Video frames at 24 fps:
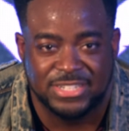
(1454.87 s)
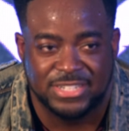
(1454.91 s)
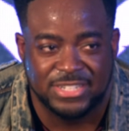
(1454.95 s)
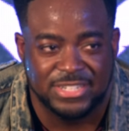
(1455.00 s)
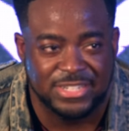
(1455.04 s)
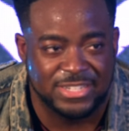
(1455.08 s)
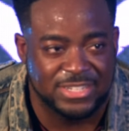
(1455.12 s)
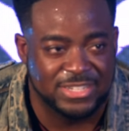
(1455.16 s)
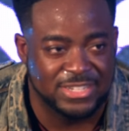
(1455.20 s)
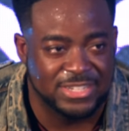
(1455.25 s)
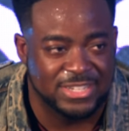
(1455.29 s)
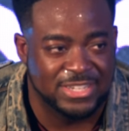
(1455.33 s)

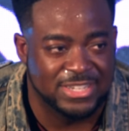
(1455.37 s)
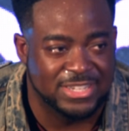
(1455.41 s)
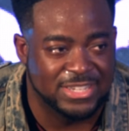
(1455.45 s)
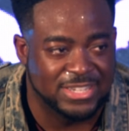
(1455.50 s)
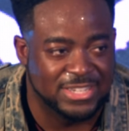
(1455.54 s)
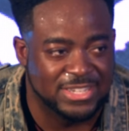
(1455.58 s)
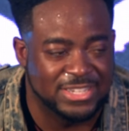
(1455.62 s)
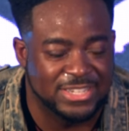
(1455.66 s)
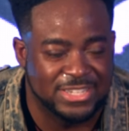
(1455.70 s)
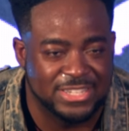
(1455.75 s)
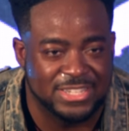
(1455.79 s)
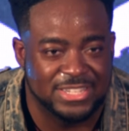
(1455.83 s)

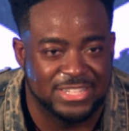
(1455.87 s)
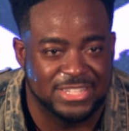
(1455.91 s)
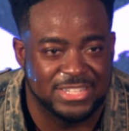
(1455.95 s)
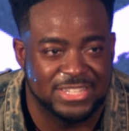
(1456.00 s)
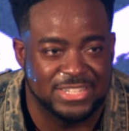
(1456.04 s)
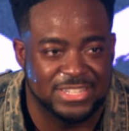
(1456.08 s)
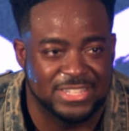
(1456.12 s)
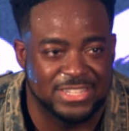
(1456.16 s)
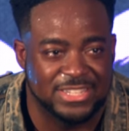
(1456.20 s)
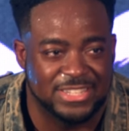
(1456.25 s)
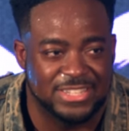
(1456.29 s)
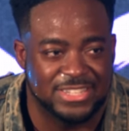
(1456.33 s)

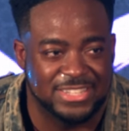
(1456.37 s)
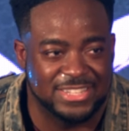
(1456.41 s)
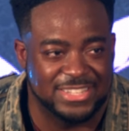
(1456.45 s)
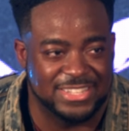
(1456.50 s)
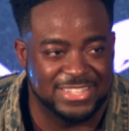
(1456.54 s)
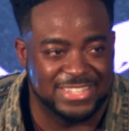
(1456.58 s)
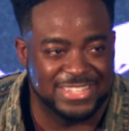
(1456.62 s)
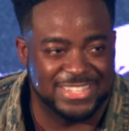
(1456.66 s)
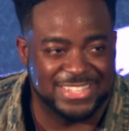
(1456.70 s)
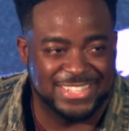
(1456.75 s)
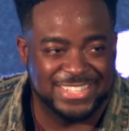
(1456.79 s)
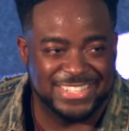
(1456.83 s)

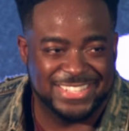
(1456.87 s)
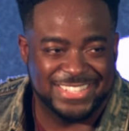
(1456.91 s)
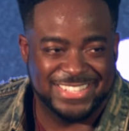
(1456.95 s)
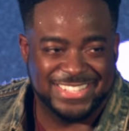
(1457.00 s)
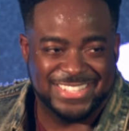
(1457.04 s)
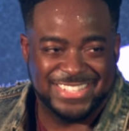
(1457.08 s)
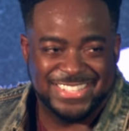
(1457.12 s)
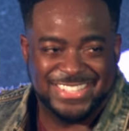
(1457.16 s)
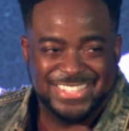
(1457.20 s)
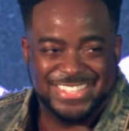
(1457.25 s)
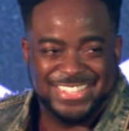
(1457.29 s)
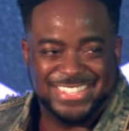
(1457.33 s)

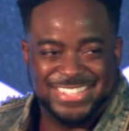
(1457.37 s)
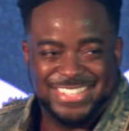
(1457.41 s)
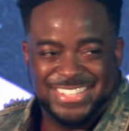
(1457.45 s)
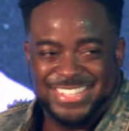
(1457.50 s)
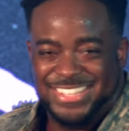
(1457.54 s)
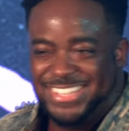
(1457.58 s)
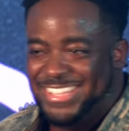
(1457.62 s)
No one is speaking in this clip.